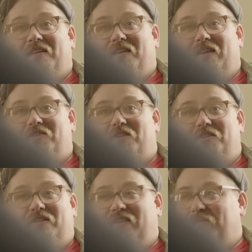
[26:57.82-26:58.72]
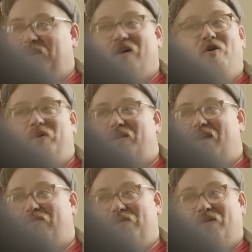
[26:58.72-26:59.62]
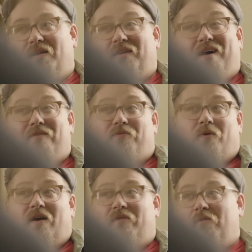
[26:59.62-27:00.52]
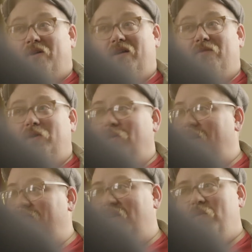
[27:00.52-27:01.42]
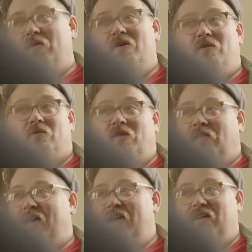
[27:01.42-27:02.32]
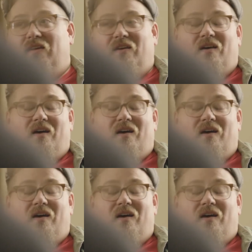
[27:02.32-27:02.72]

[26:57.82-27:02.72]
Like, churches can be open to everyone and not for everyone. If you're at somewhere that you really like,